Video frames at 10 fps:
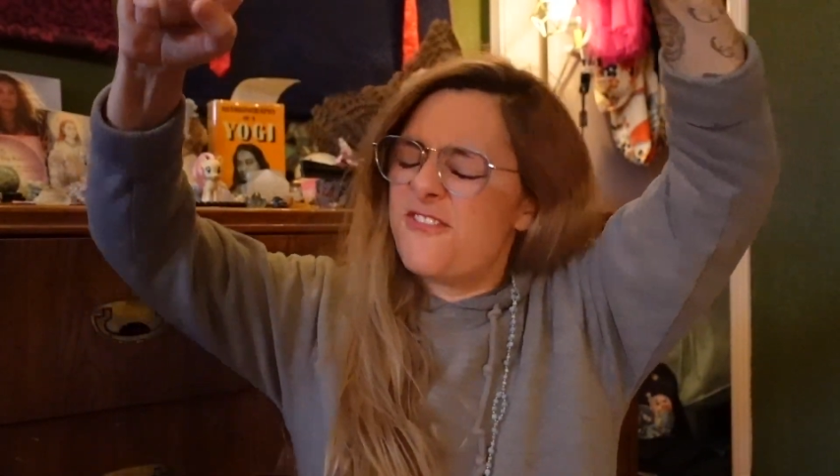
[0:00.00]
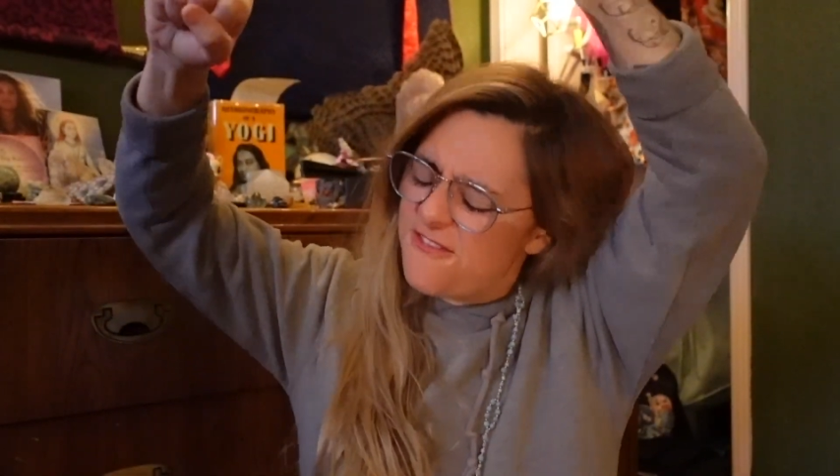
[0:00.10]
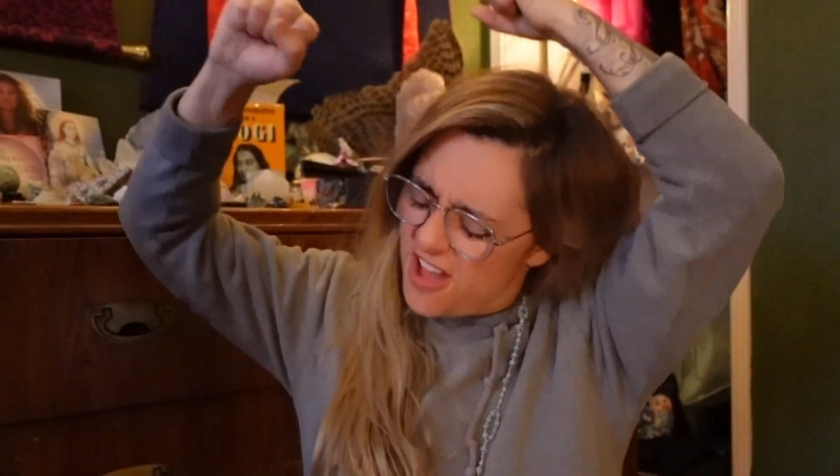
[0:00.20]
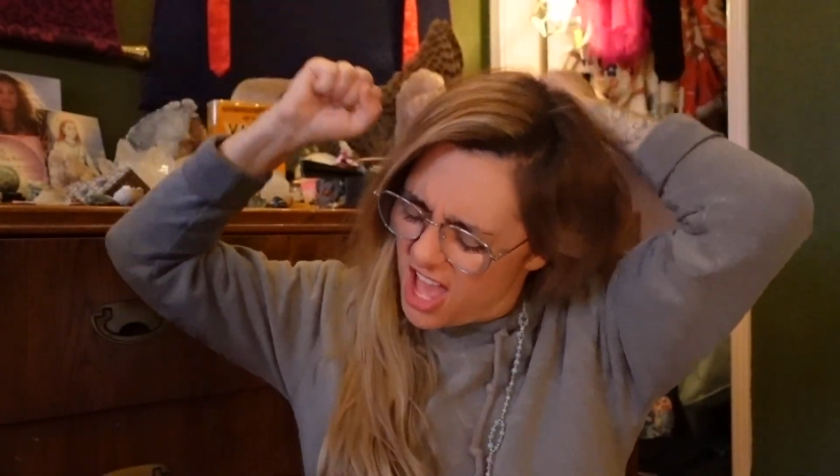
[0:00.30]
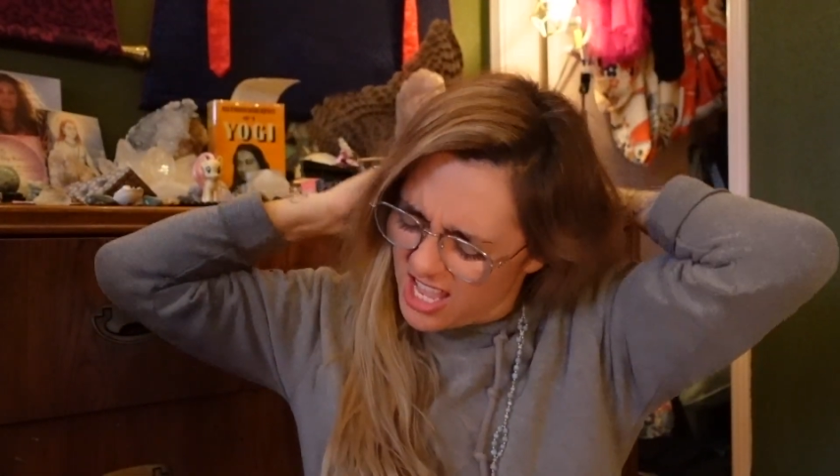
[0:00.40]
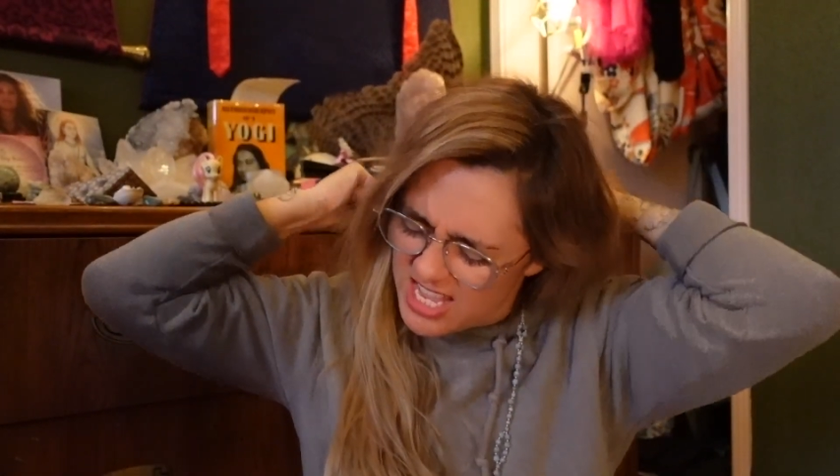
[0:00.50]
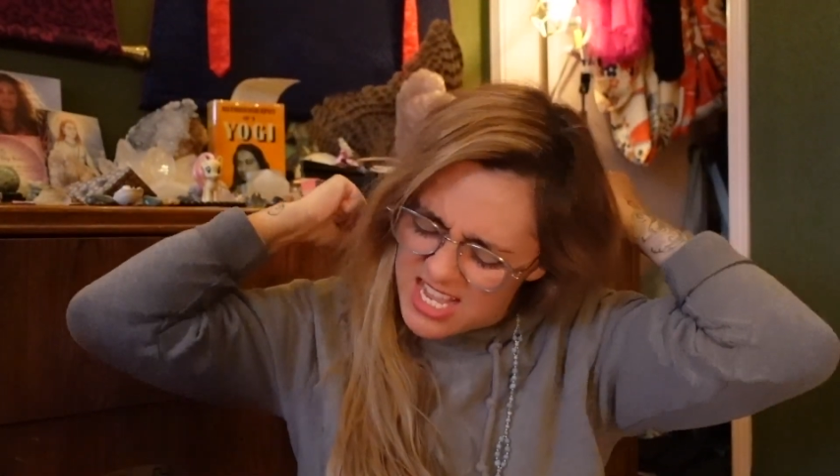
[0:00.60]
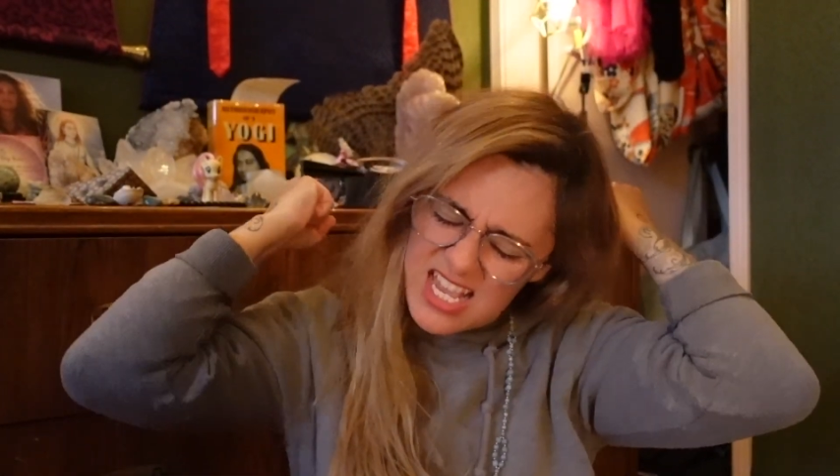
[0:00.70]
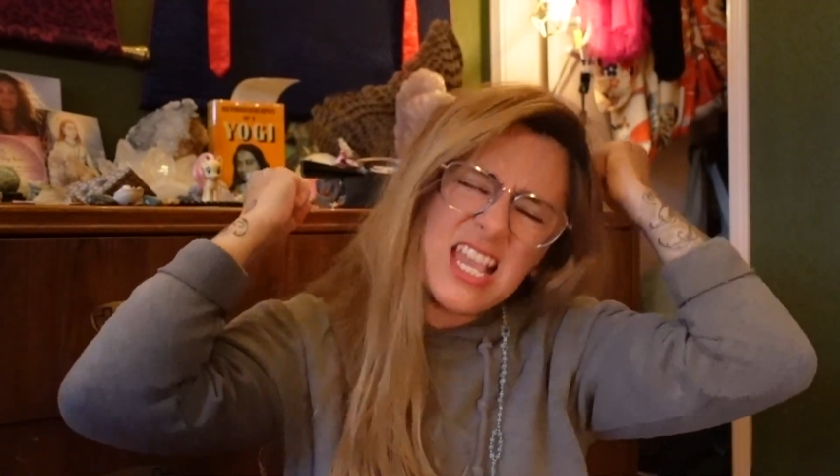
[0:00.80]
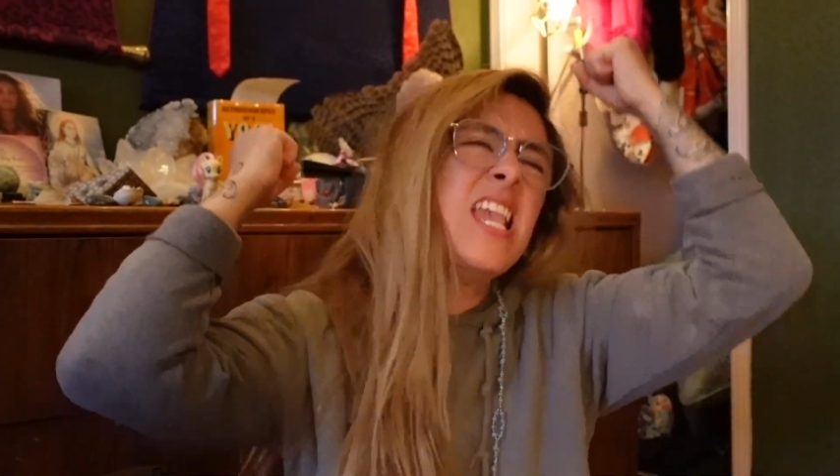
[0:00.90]
fuck
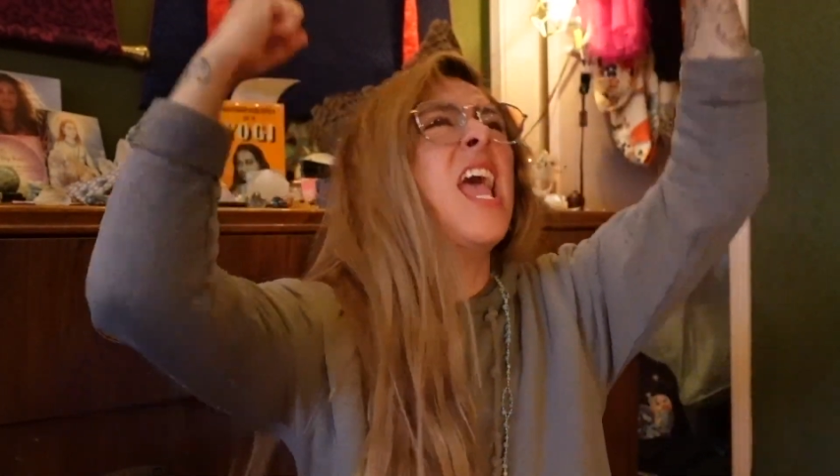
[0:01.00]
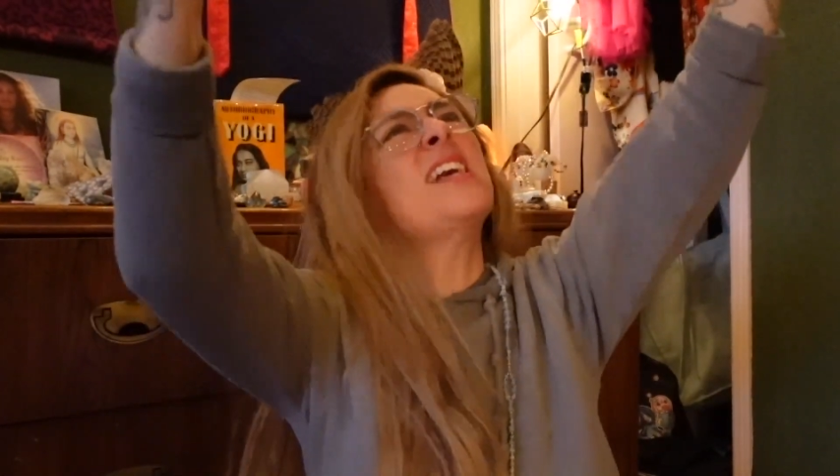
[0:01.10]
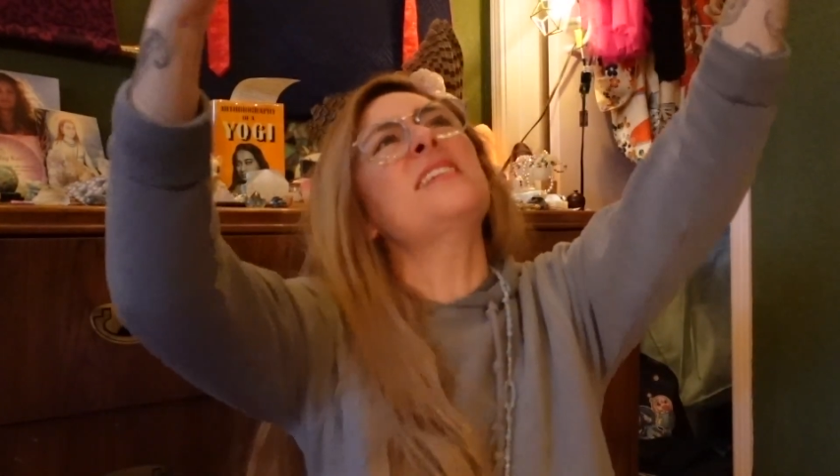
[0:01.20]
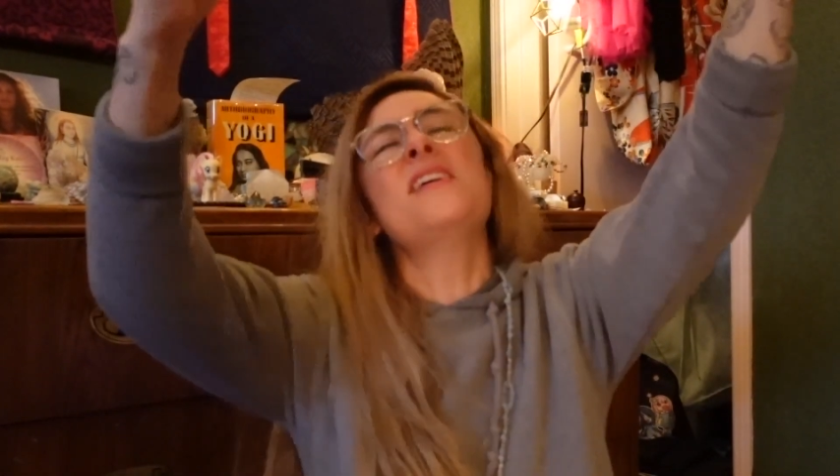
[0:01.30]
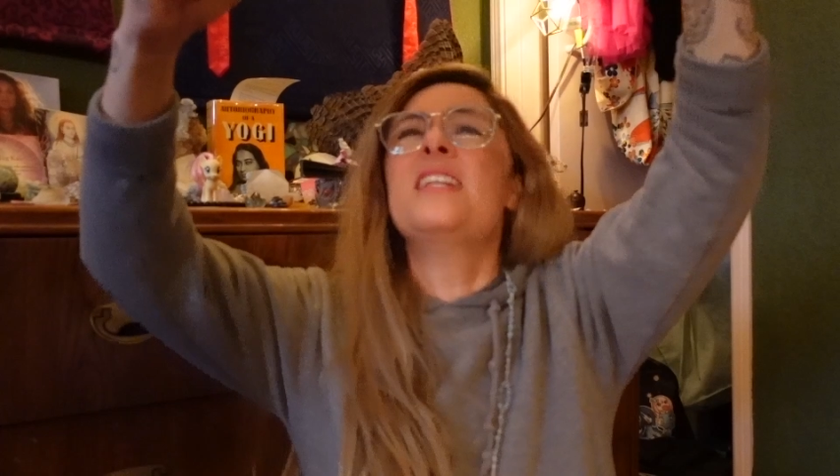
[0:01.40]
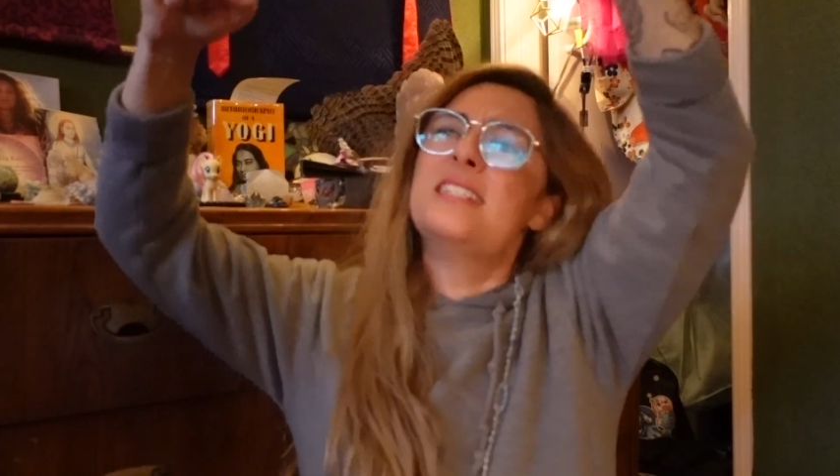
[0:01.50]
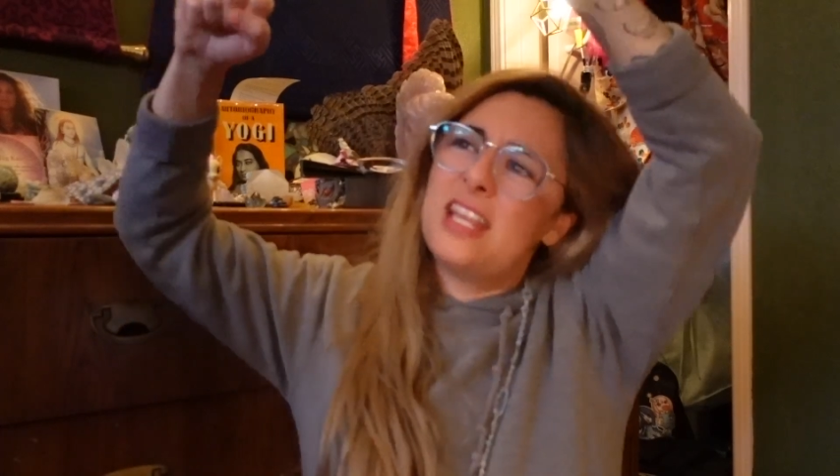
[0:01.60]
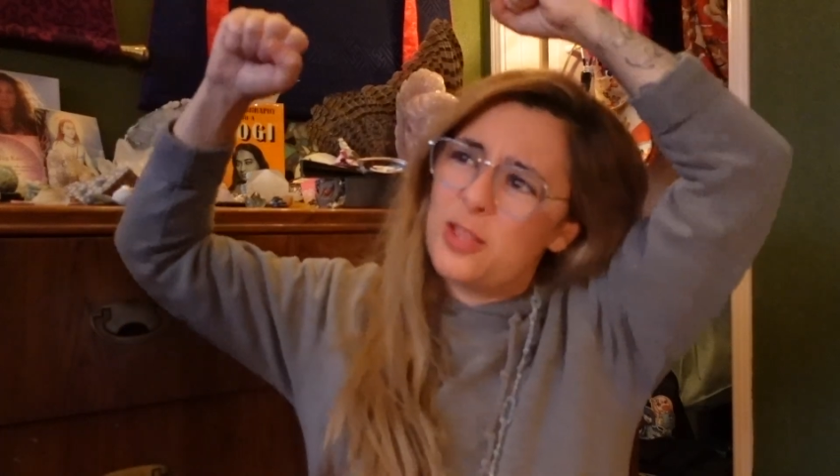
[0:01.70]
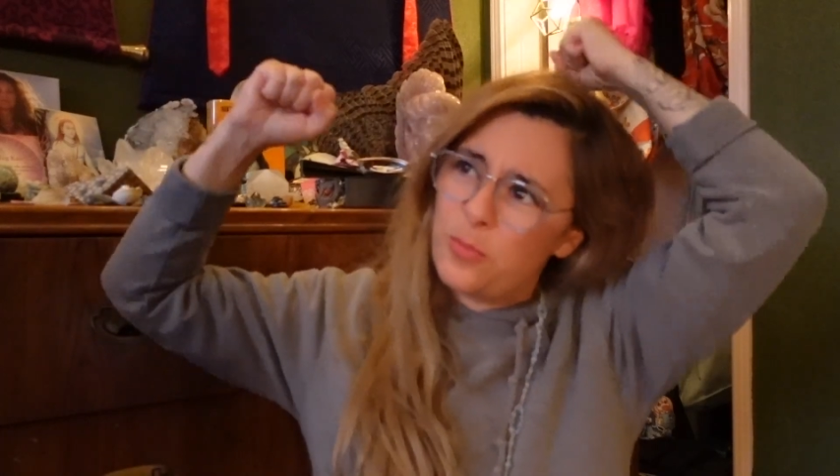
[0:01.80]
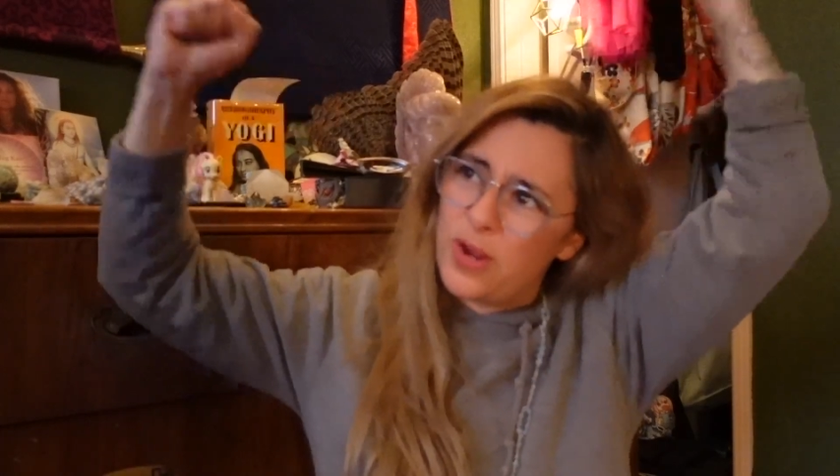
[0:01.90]
yes. And then a
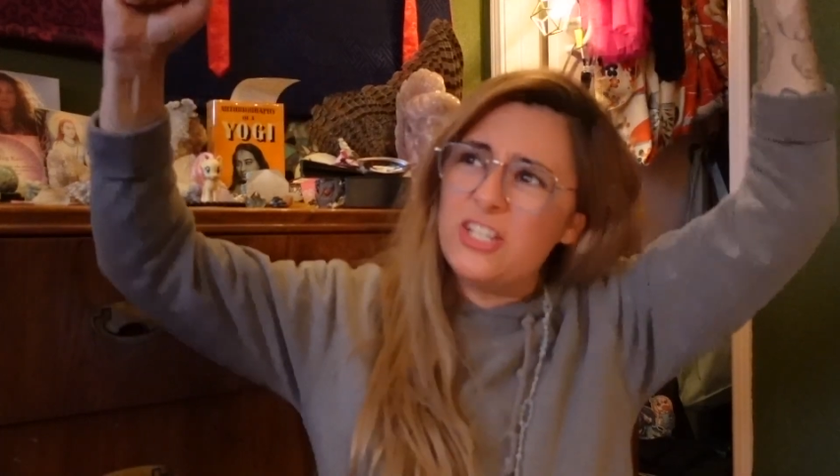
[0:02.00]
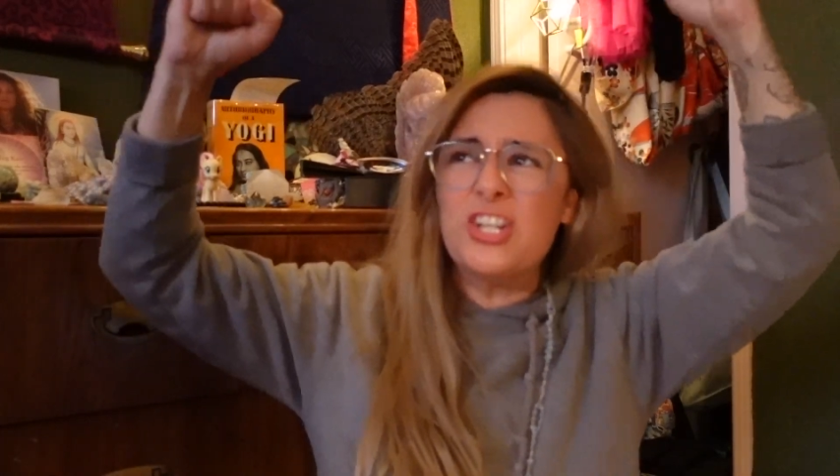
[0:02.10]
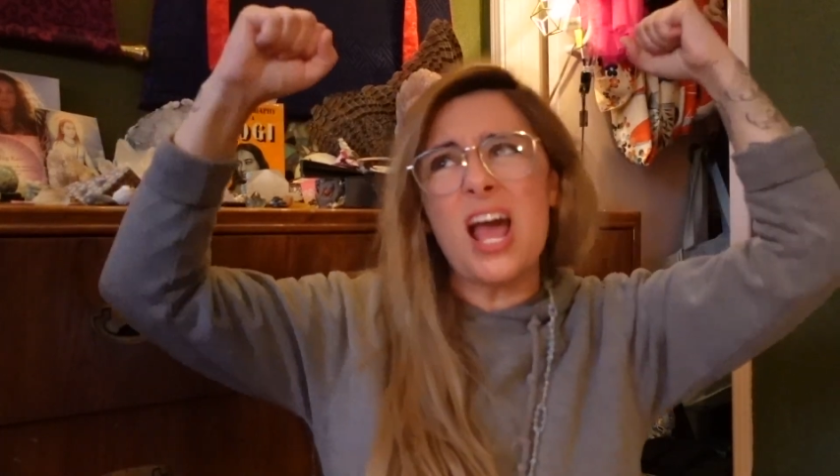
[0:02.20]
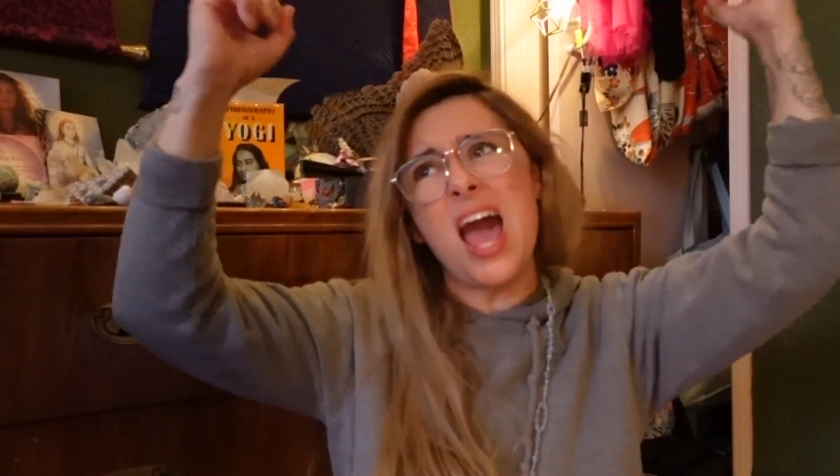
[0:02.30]
celebration.